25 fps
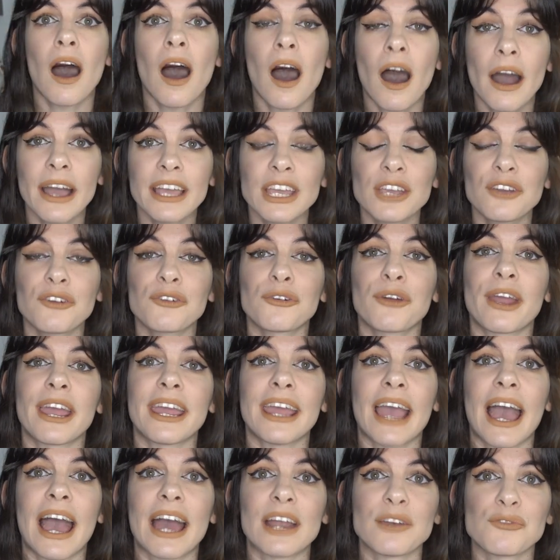I
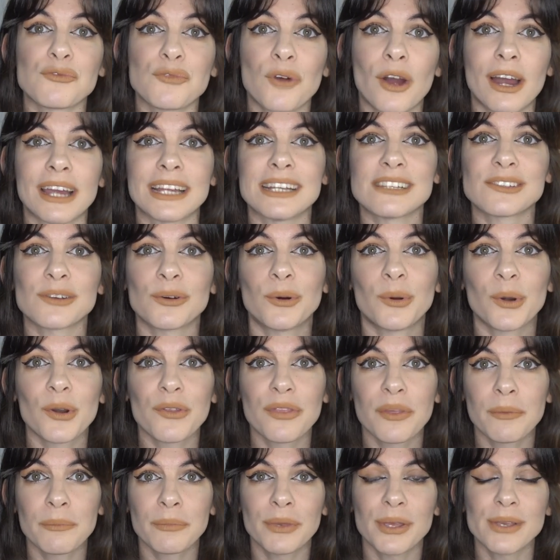create and write all
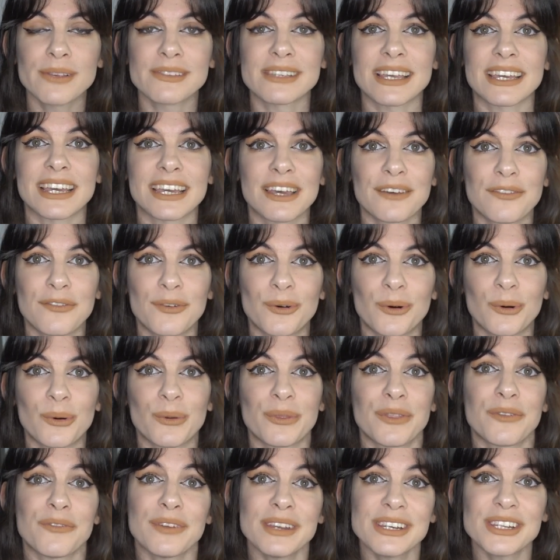of the music
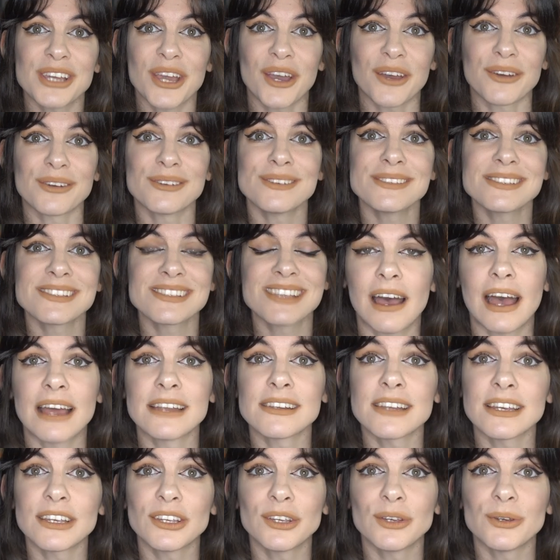for the videos,
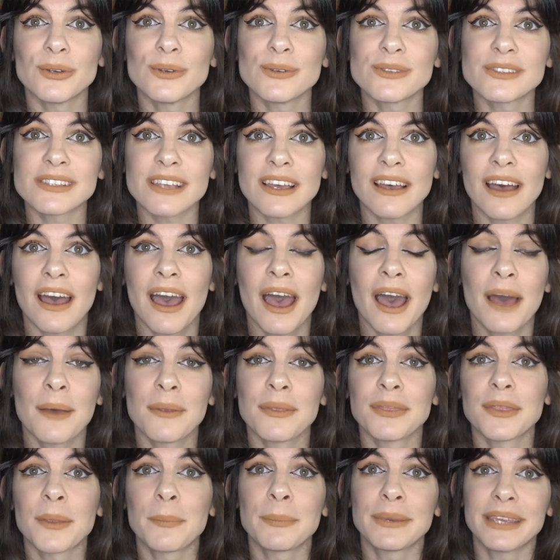and I use
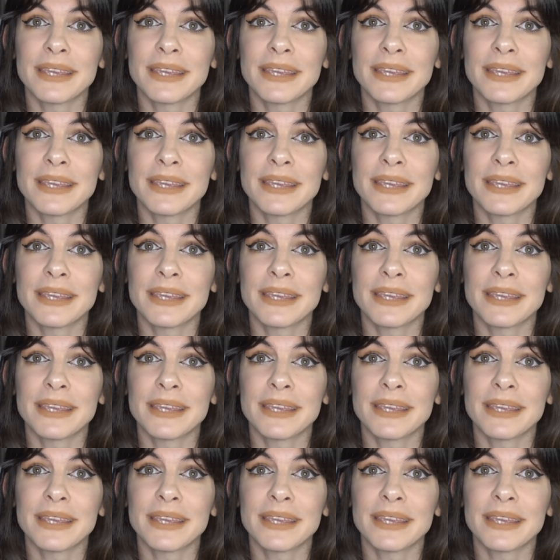the